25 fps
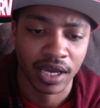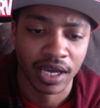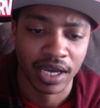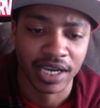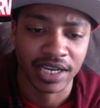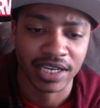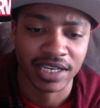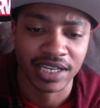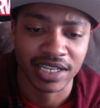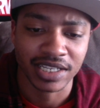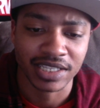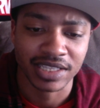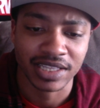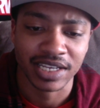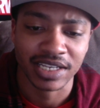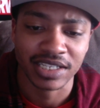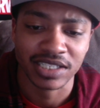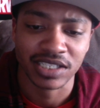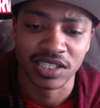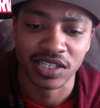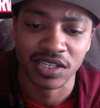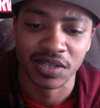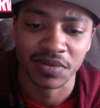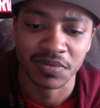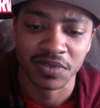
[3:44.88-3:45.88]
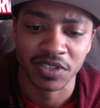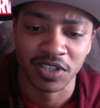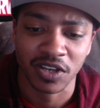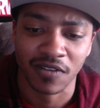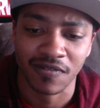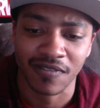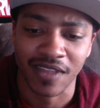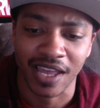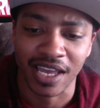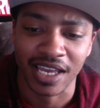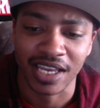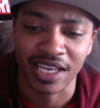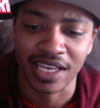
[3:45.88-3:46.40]
He then thinks to
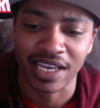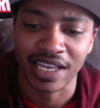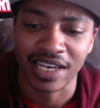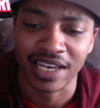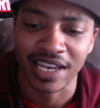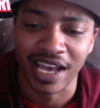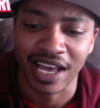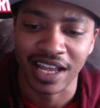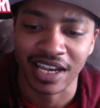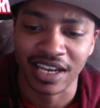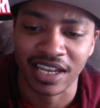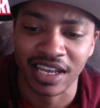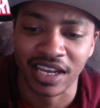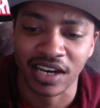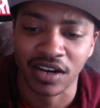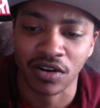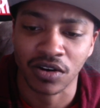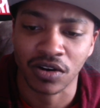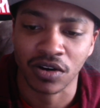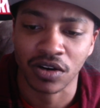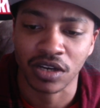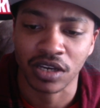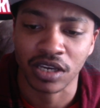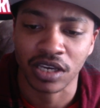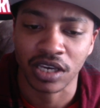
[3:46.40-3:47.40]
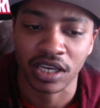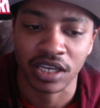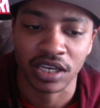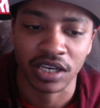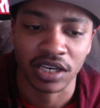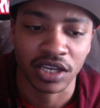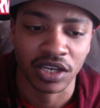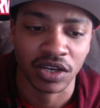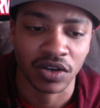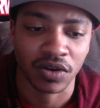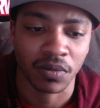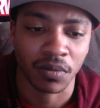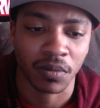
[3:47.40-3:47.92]
himself that he cannot let her get
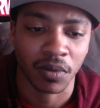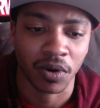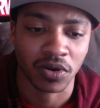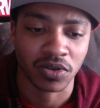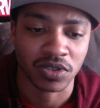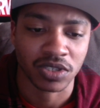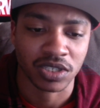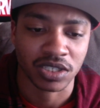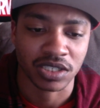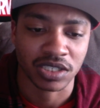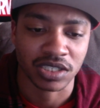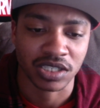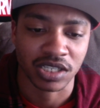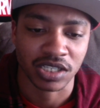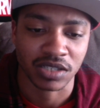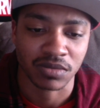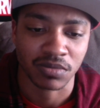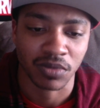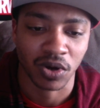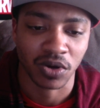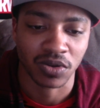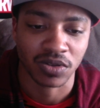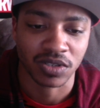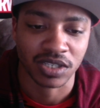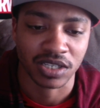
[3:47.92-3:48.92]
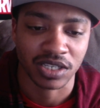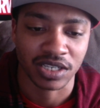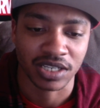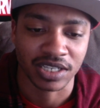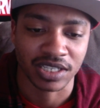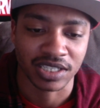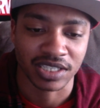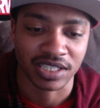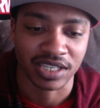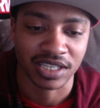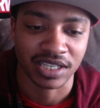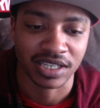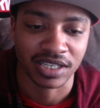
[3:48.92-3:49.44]
near Moten since Moten
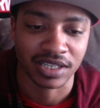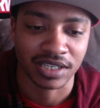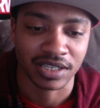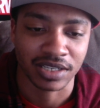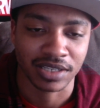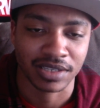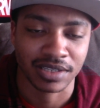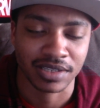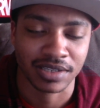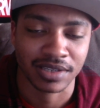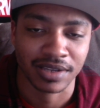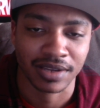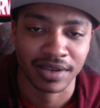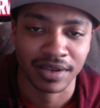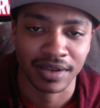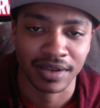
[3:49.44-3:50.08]
is his.